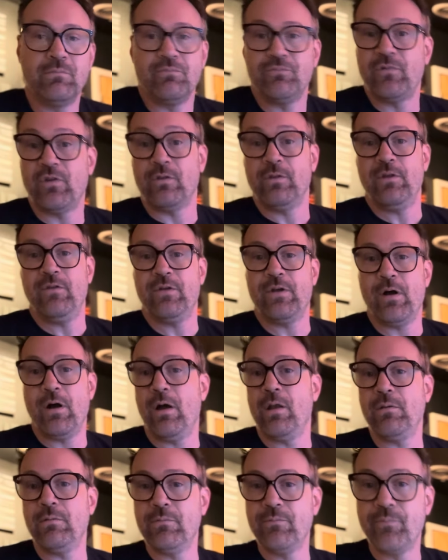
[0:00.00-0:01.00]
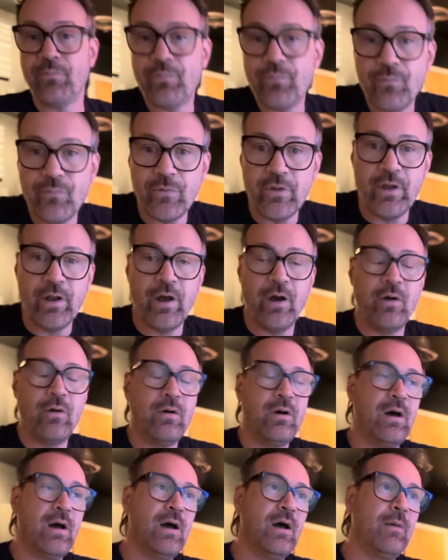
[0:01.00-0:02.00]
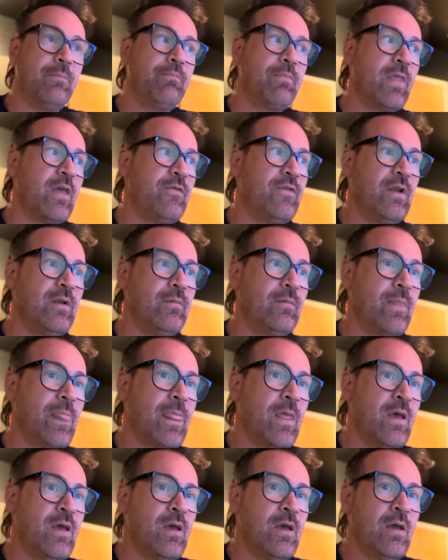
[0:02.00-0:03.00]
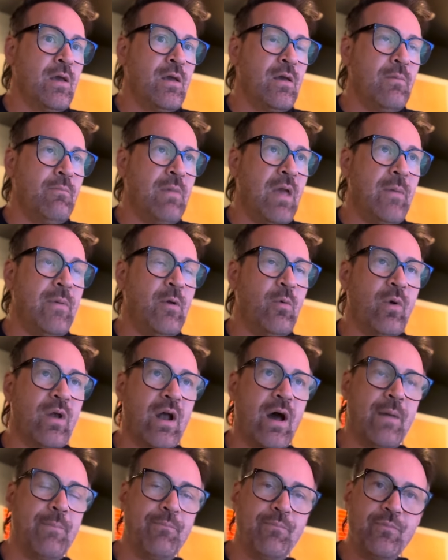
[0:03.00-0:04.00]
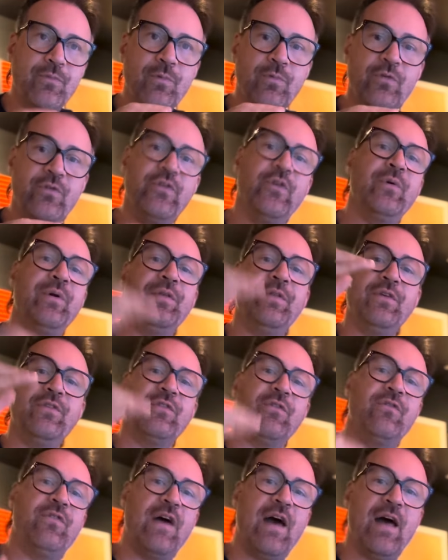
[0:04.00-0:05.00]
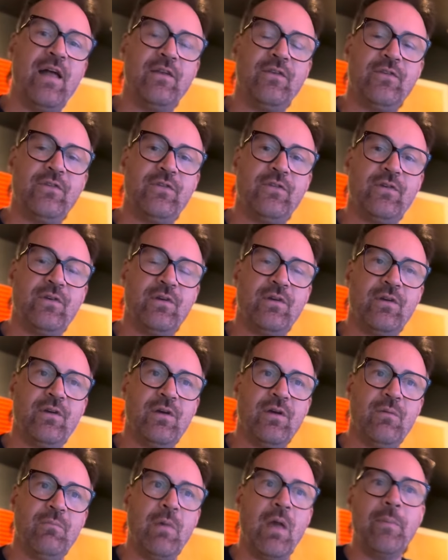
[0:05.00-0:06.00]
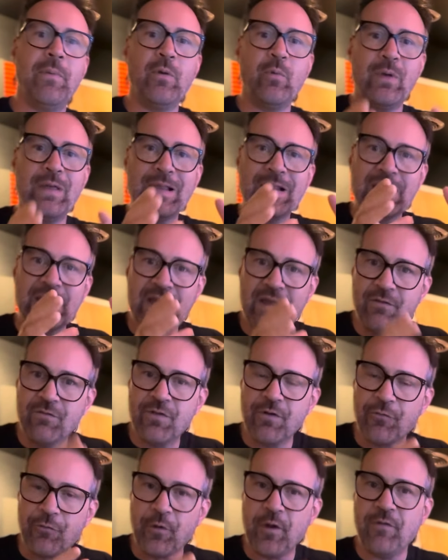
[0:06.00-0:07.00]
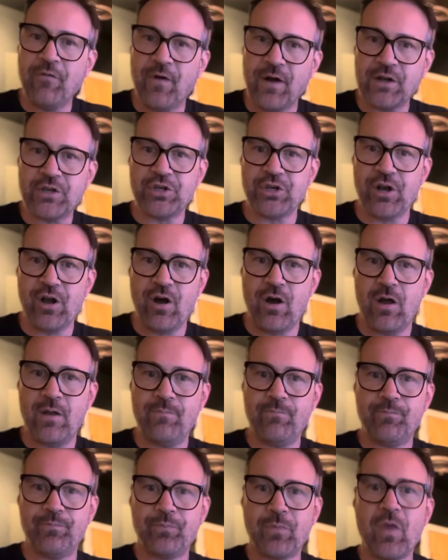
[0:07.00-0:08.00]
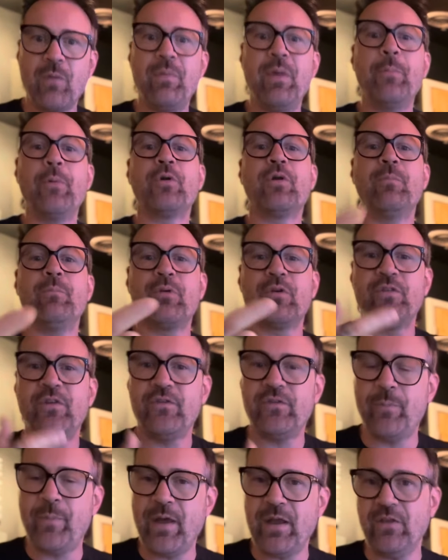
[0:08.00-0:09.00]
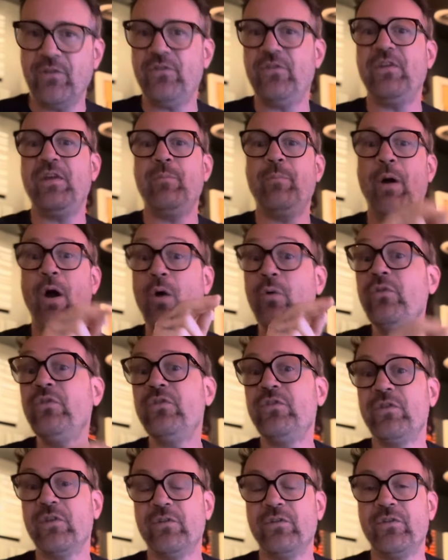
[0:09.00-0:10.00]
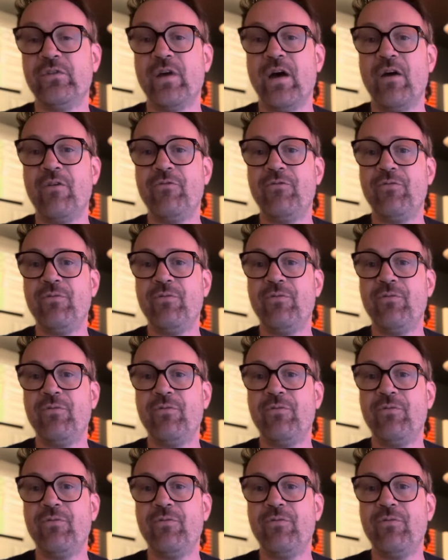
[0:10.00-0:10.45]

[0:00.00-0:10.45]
to leave it on, you know, um, if it, maybe when I'm doing these events, maybe we leave the free function on people can participate and see posts and stuff